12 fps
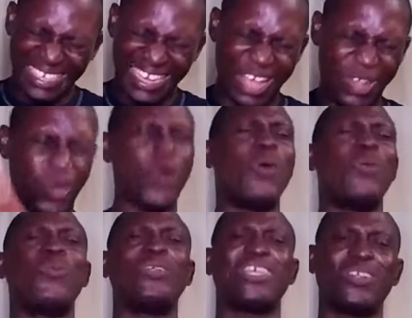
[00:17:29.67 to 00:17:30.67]
Don't
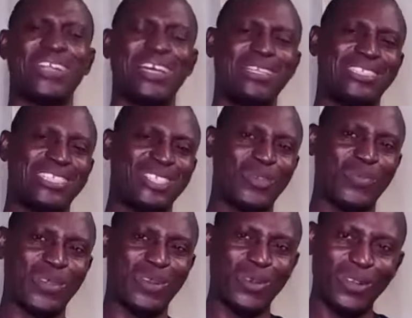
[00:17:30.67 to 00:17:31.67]
go far. That interesting
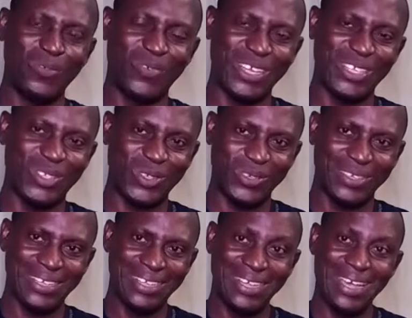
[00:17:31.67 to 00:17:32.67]
topic loading very soon.